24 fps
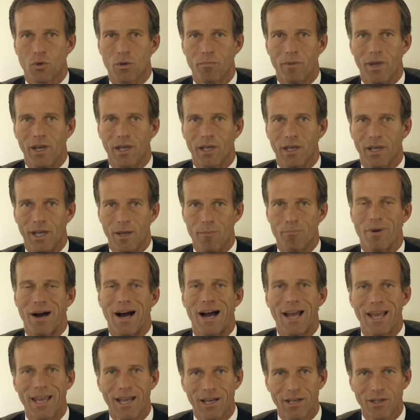We make it a
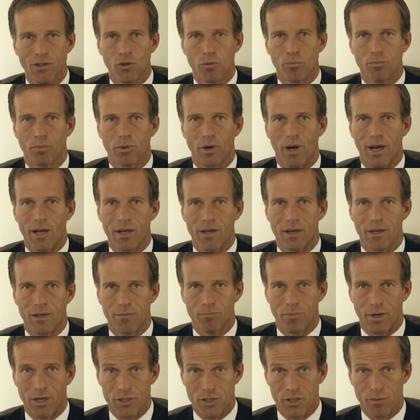
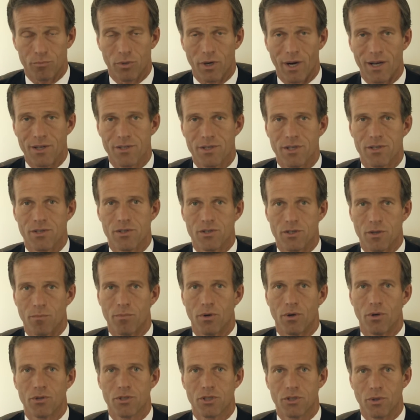biannual budget process as
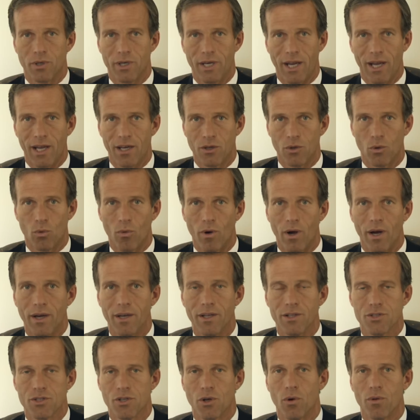opposed to an annual
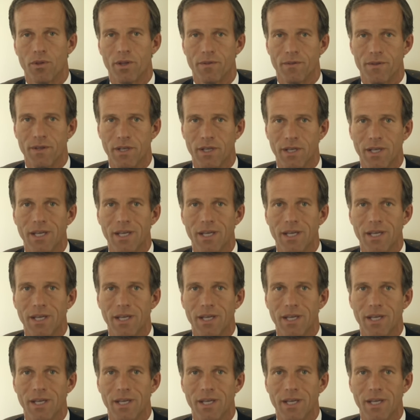one, and so that